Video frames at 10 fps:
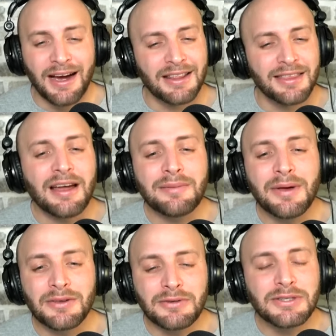I thought
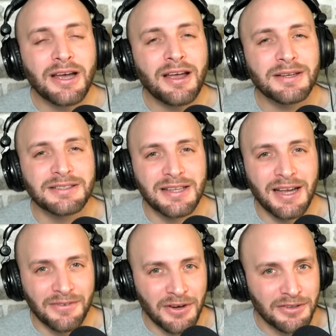about Utah because they
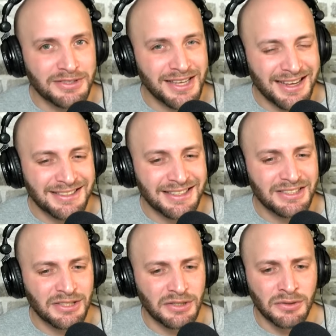have all those
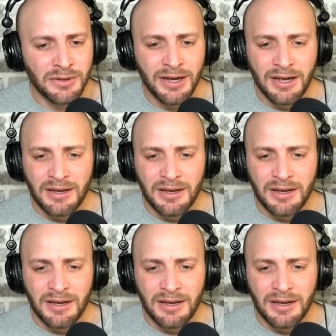assets too,